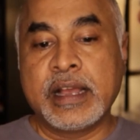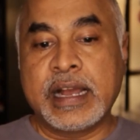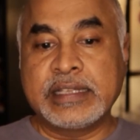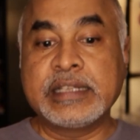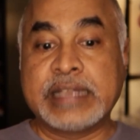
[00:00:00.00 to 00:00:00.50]
I
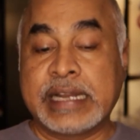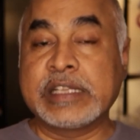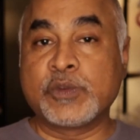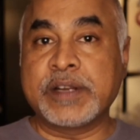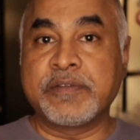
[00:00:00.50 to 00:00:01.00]
think that
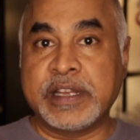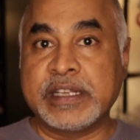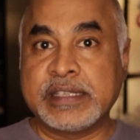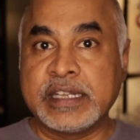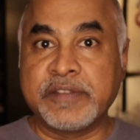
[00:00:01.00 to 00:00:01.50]
is one very
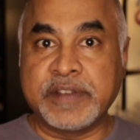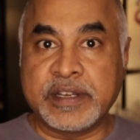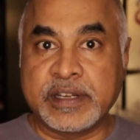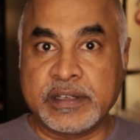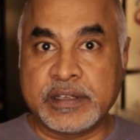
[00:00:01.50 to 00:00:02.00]

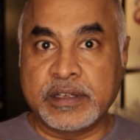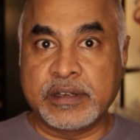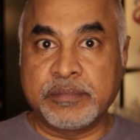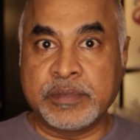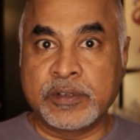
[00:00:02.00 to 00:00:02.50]
significant,
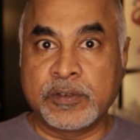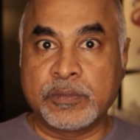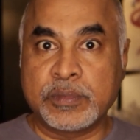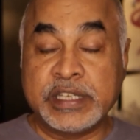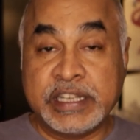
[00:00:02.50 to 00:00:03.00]

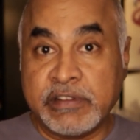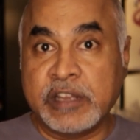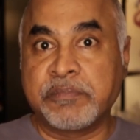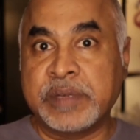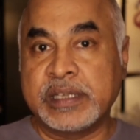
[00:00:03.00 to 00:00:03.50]
a
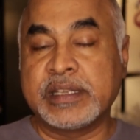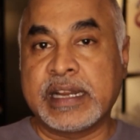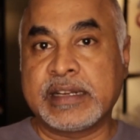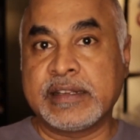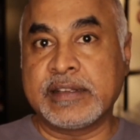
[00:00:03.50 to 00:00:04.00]
development
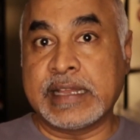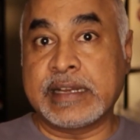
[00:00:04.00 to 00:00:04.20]
that